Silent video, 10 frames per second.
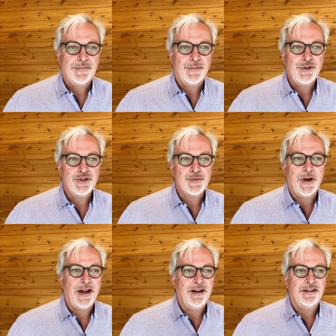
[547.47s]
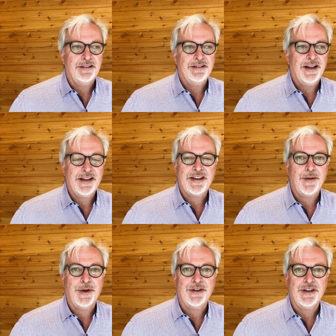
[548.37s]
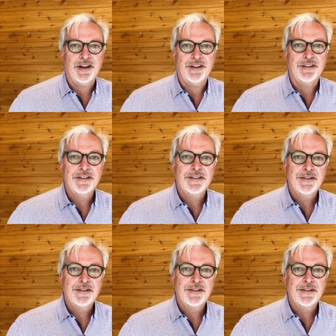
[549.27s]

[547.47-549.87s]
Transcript: When you smile, I come undone.